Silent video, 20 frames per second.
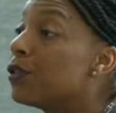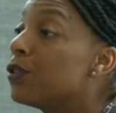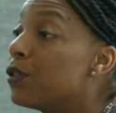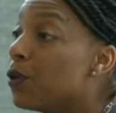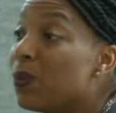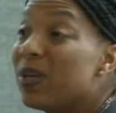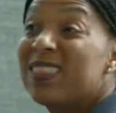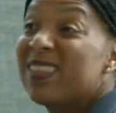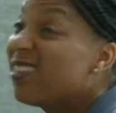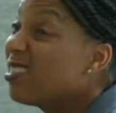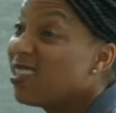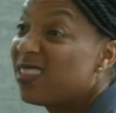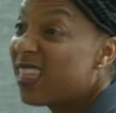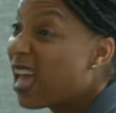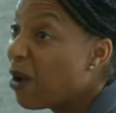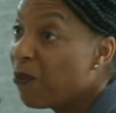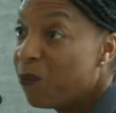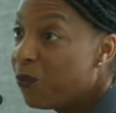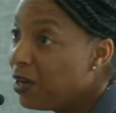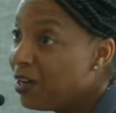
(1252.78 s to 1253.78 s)
and so we think that
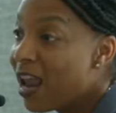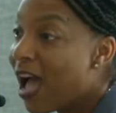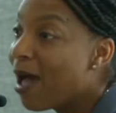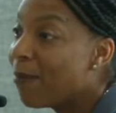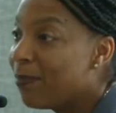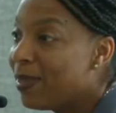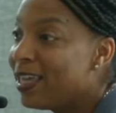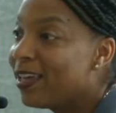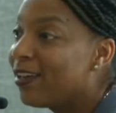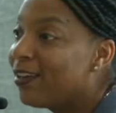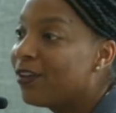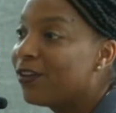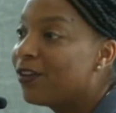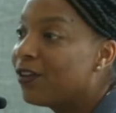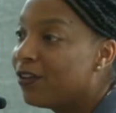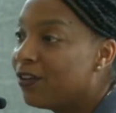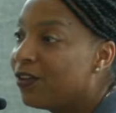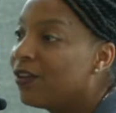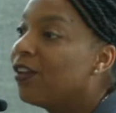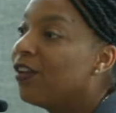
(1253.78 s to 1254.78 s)
that would not be a
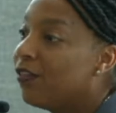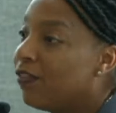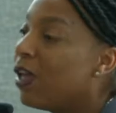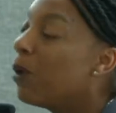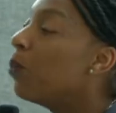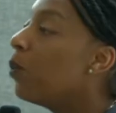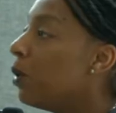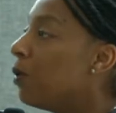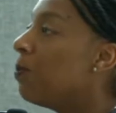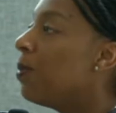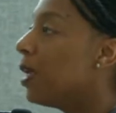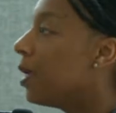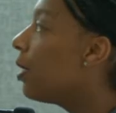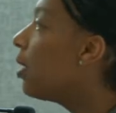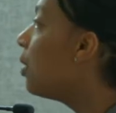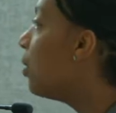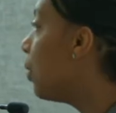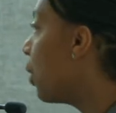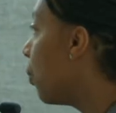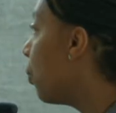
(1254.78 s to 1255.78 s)
good, they wouldn't be a
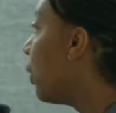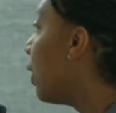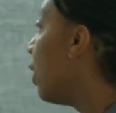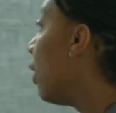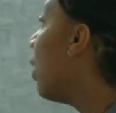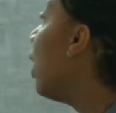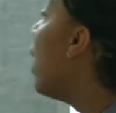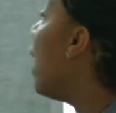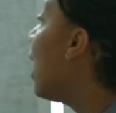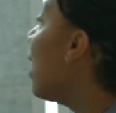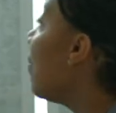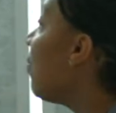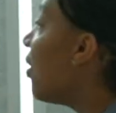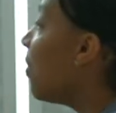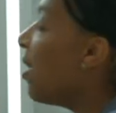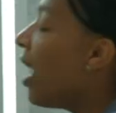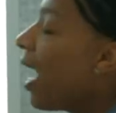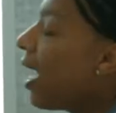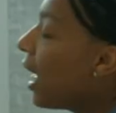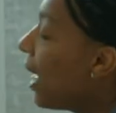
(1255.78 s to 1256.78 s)
good donor. And if they're
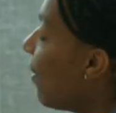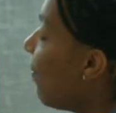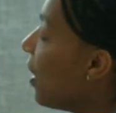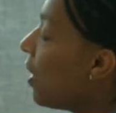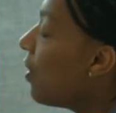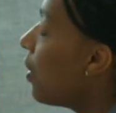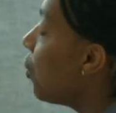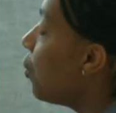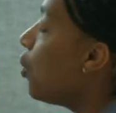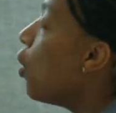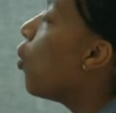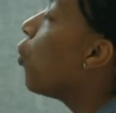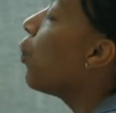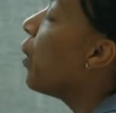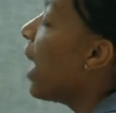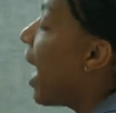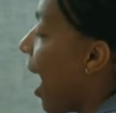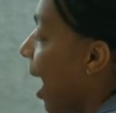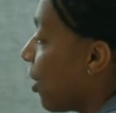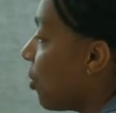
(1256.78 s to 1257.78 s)
negative, then there's no
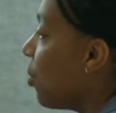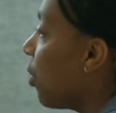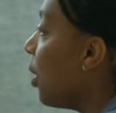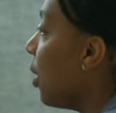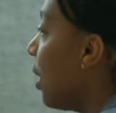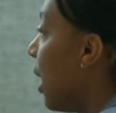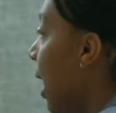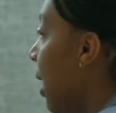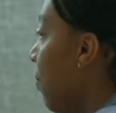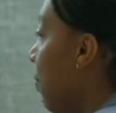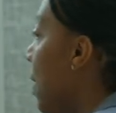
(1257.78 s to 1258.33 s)
reaction, and